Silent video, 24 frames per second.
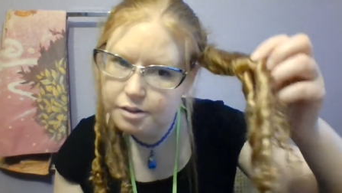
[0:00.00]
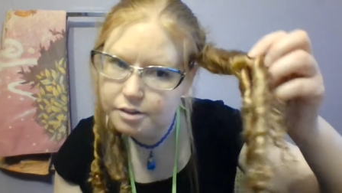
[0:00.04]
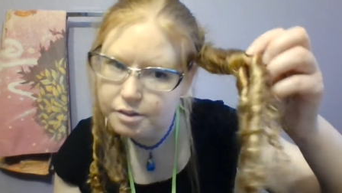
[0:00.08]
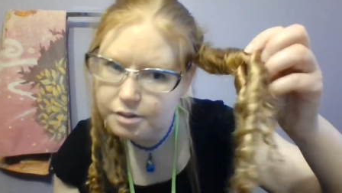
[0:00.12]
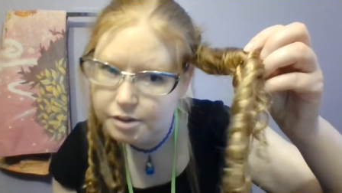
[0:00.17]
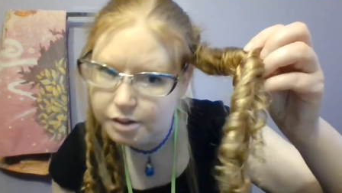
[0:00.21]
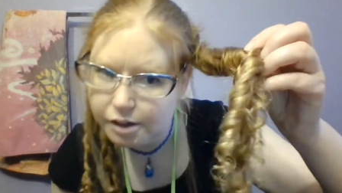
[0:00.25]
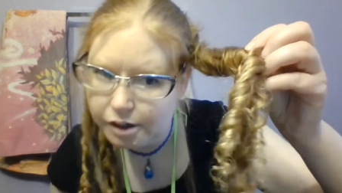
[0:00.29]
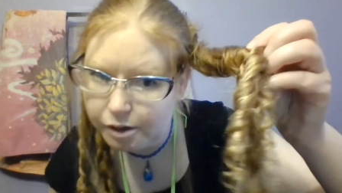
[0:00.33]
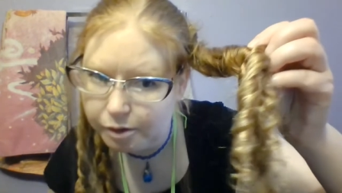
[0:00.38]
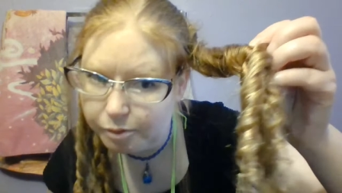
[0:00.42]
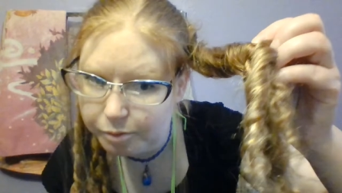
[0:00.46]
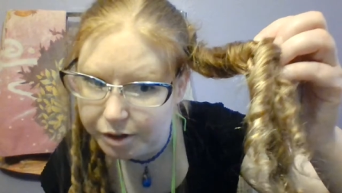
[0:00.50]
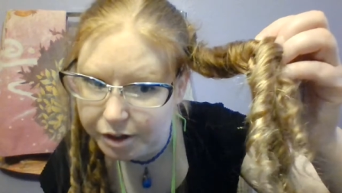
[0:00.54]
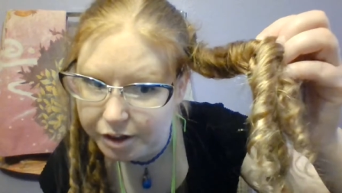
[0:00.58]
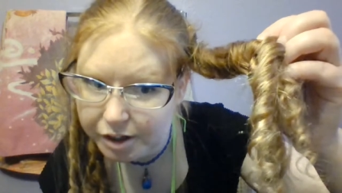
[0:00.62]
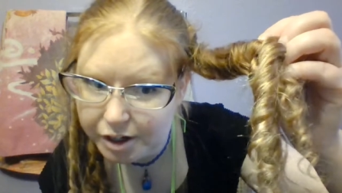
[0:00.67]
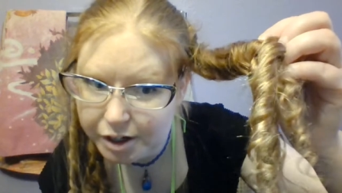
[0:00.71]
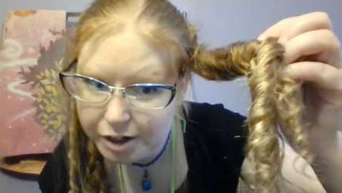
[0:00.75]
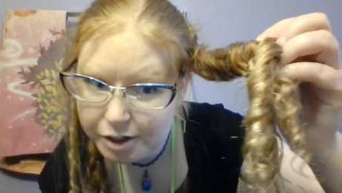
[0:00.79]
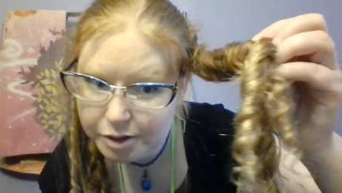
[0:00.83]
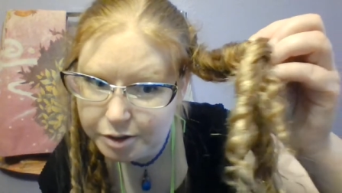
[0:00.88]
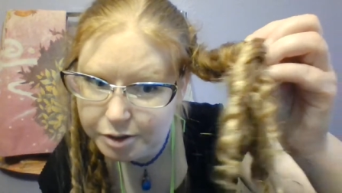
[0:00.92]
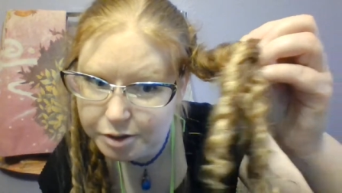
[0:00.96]
Not
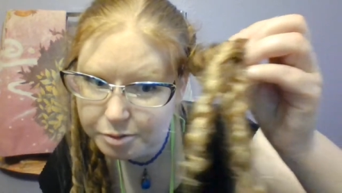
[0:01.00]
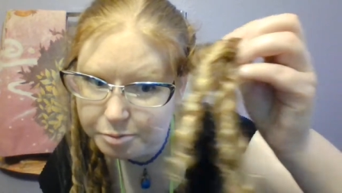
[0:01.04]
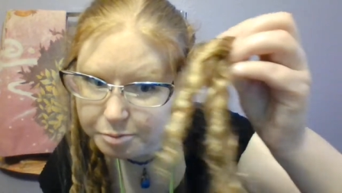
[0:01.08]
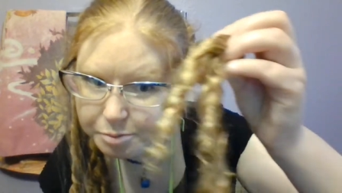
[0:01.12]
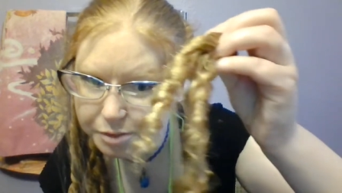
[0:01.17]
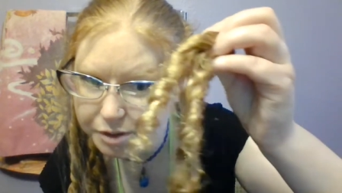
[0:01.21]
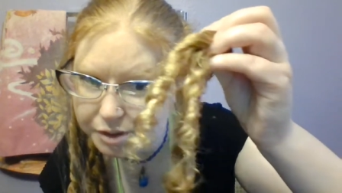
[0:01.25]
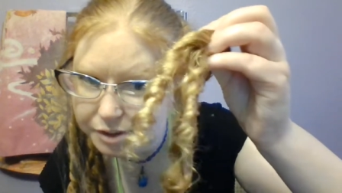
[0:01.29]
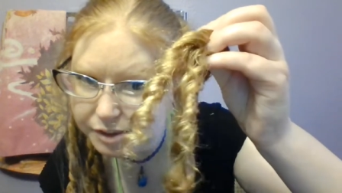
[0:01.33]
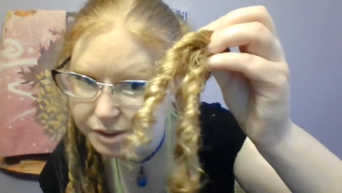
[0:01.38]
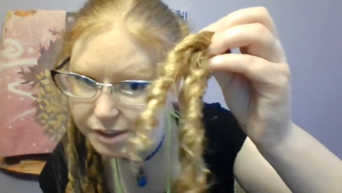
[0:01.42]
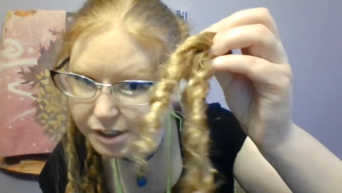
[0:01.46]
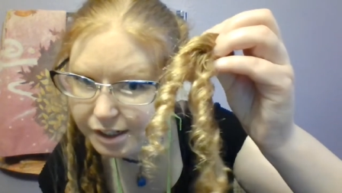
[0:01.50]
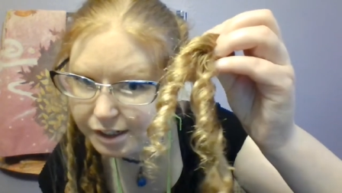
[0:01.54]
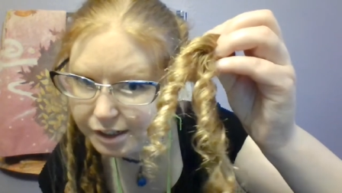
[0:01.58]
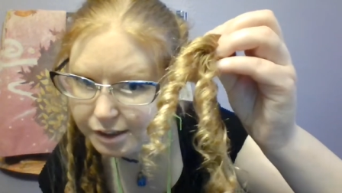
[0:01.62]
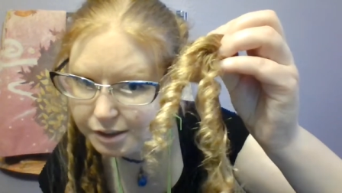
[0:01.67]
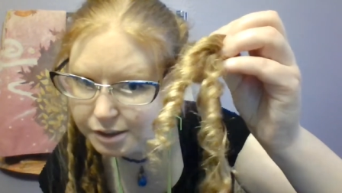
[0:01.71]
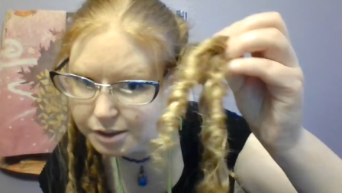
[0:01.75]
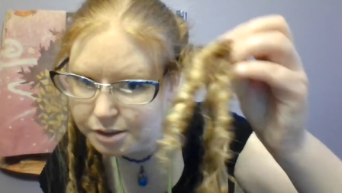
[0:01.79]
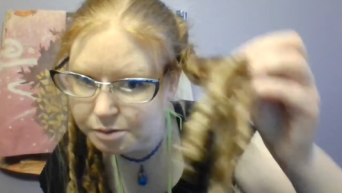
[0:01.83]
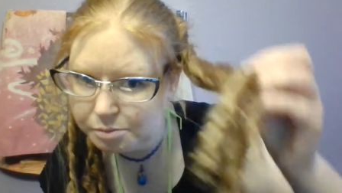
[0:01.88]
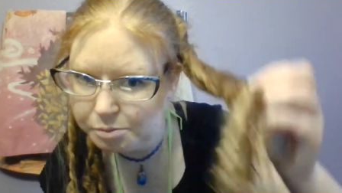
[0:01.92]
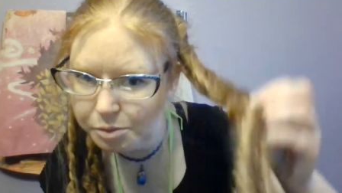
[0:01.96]
100%
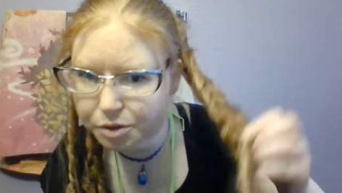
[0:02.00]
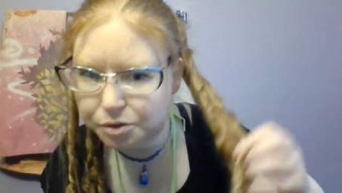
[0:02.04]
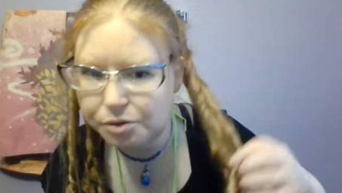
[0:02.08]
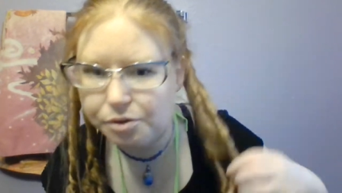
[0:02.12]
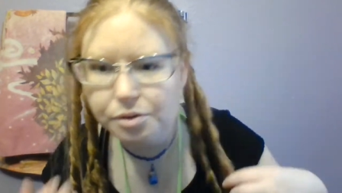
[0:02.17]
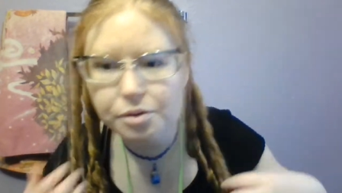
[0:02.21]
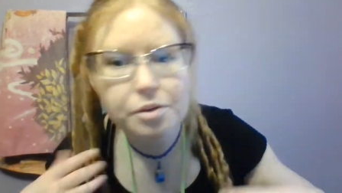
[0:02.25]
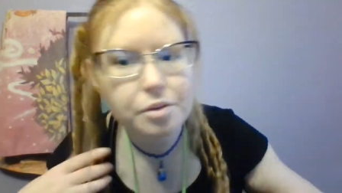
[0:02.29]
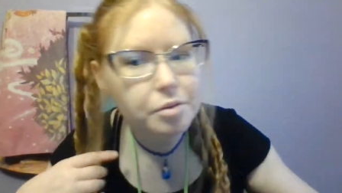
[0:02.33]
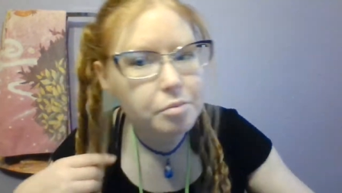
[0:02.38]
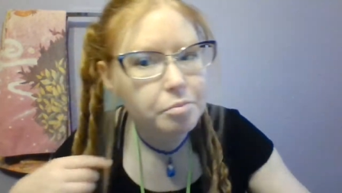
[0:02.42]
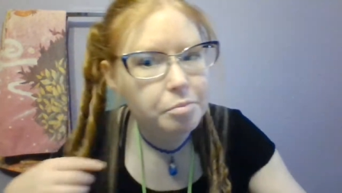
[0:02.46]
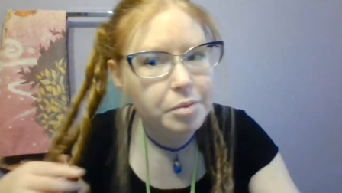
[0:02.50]
smooth,